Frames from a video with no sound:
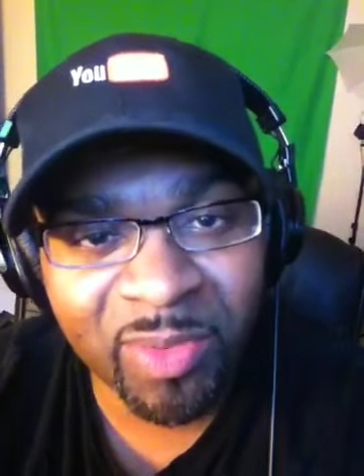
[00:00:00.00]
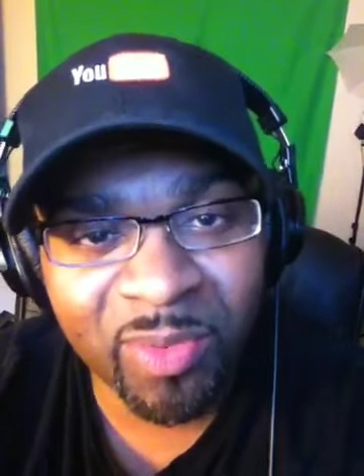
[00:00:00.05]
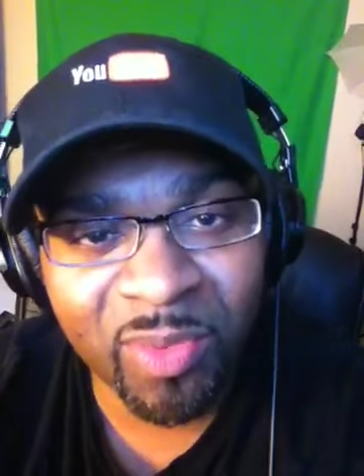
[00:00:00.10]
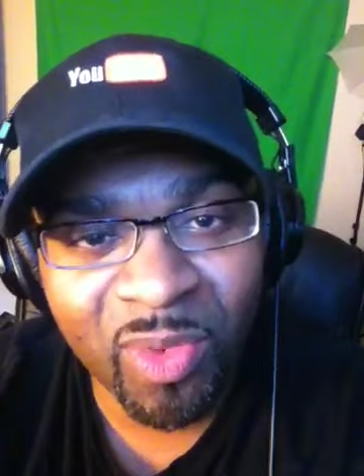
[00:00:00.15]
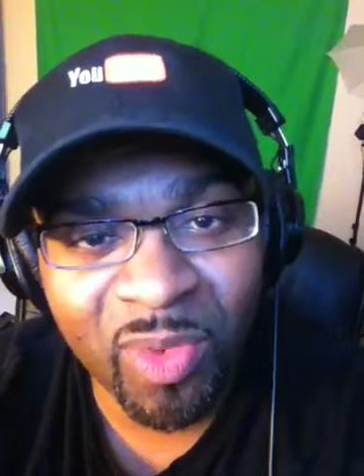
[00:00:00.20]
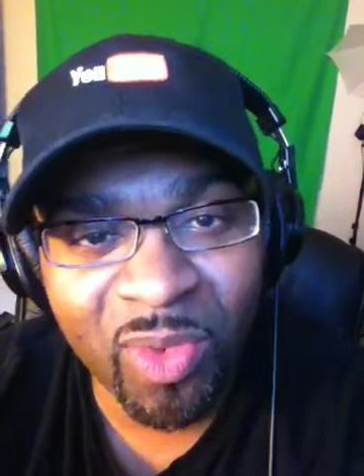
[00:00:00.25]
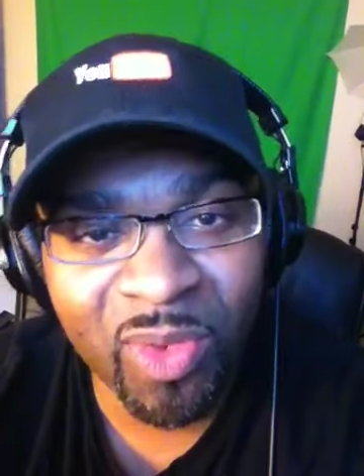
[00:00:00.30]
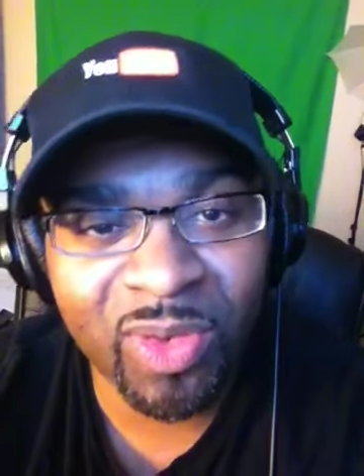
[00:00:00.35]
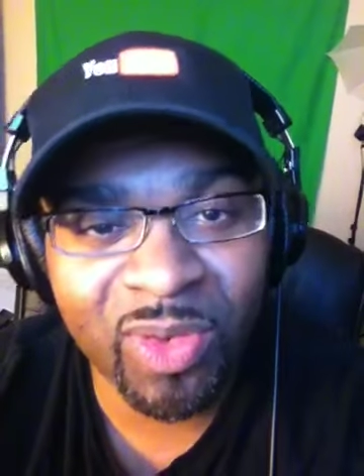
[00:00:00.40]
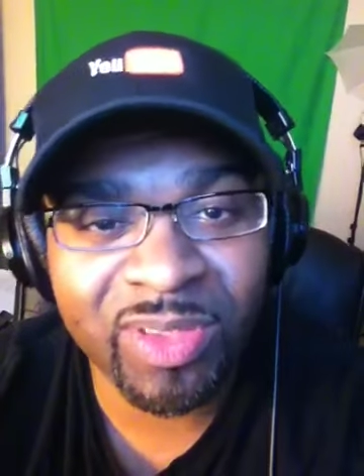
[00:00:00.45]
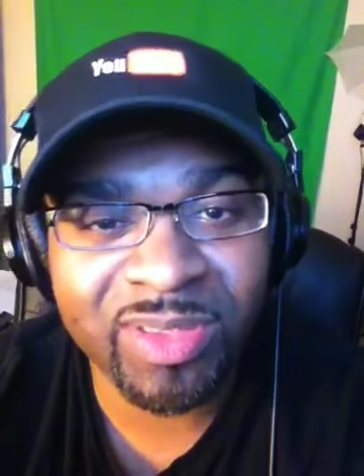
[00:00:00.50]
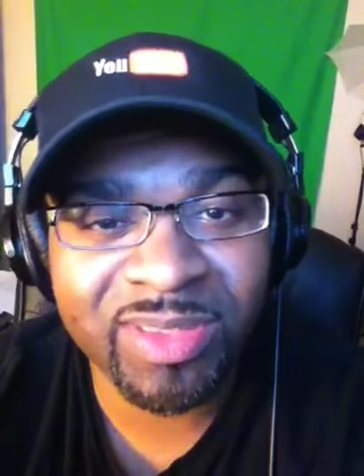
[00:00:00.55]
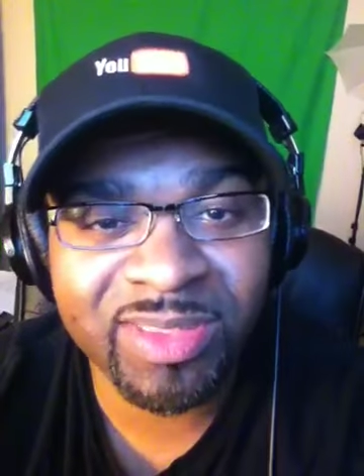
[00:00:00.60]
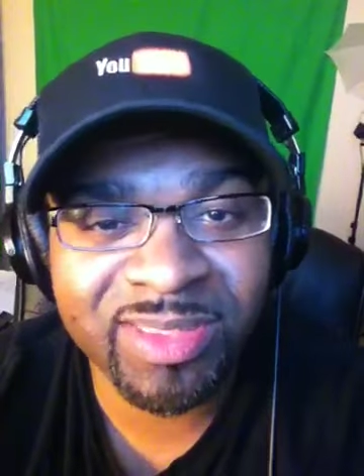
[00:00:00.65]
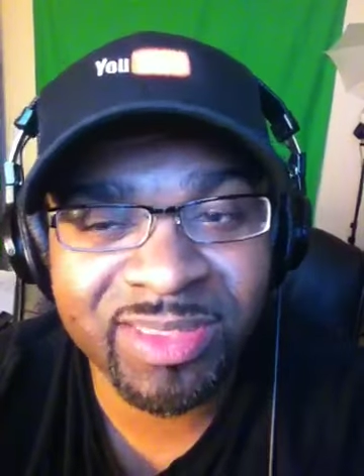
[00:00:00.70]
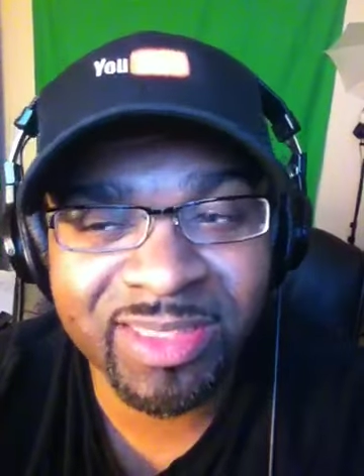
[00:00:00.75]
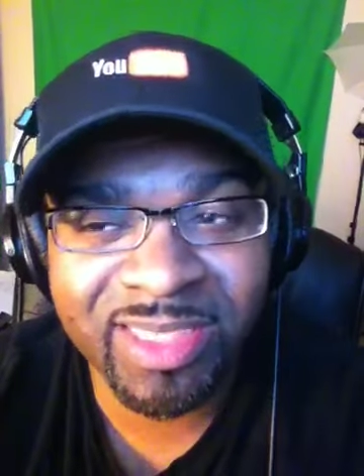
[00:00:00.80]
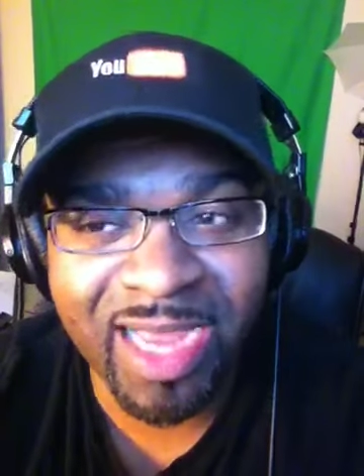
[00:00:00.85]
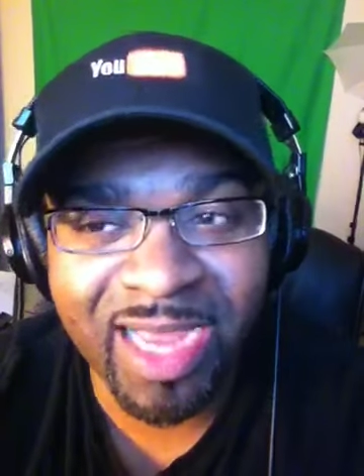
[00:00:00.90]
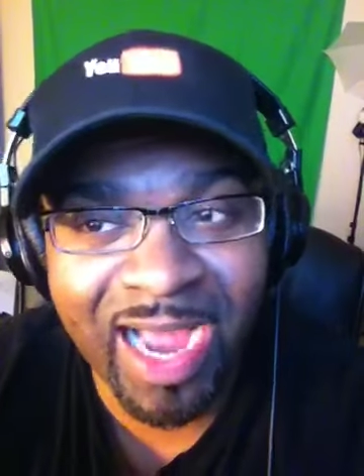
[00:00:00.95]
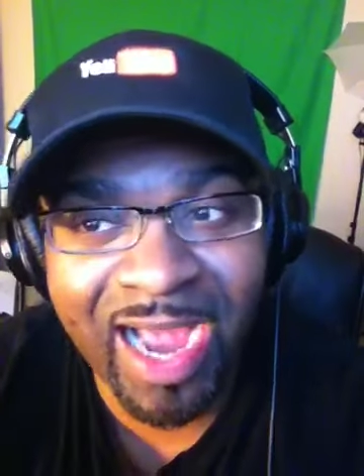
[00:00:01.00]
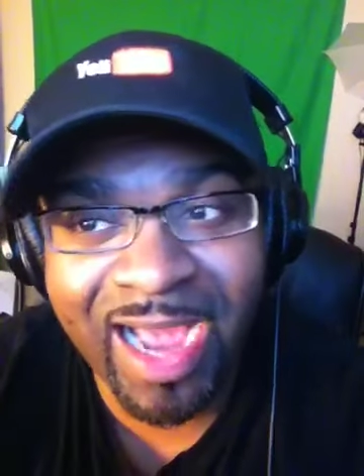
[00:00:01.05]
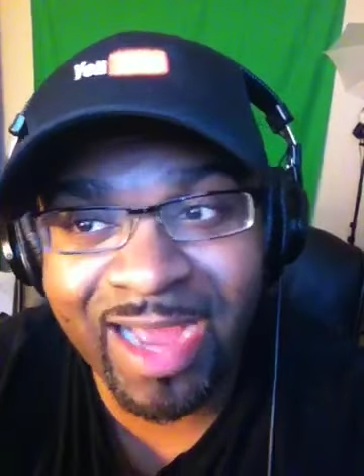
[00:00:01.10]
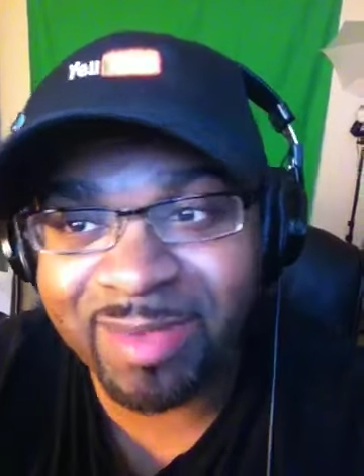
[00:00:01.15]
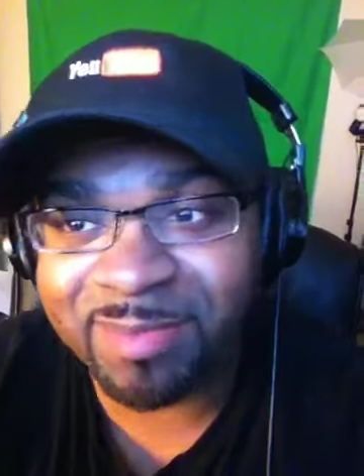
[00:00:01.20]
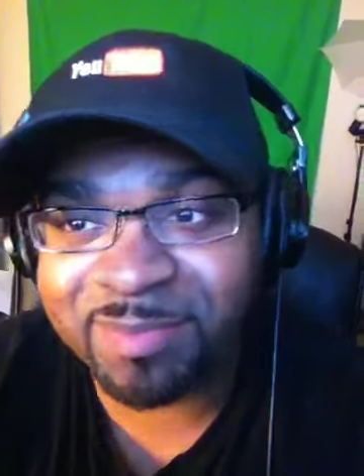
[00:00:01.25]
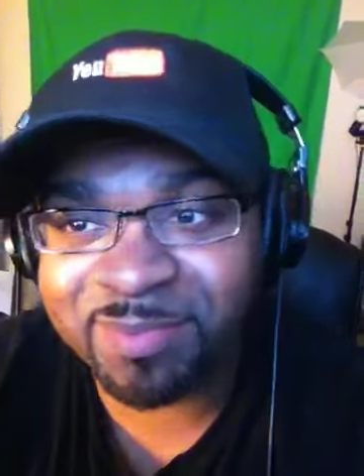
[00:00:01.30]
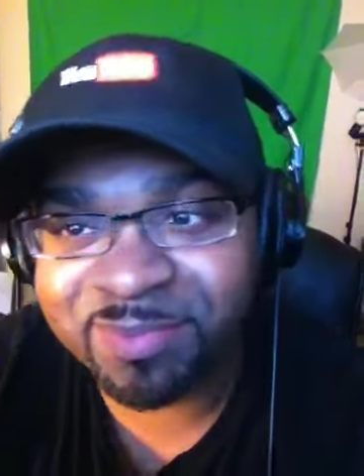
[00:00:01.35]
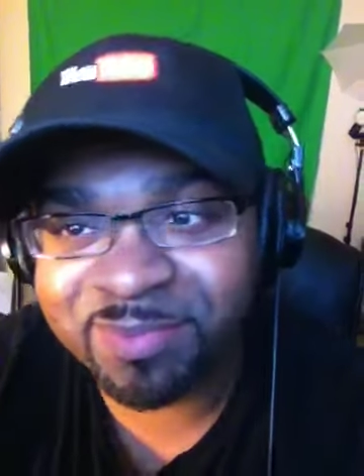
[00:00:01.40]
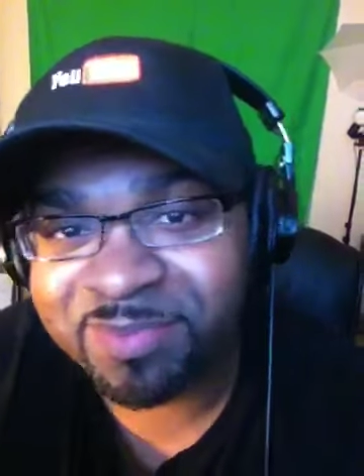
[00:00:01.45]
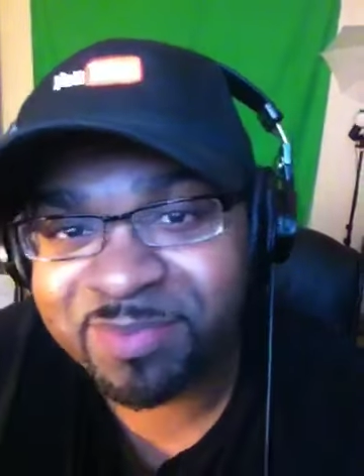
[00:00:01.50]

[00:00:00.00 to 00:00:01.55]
Awards. I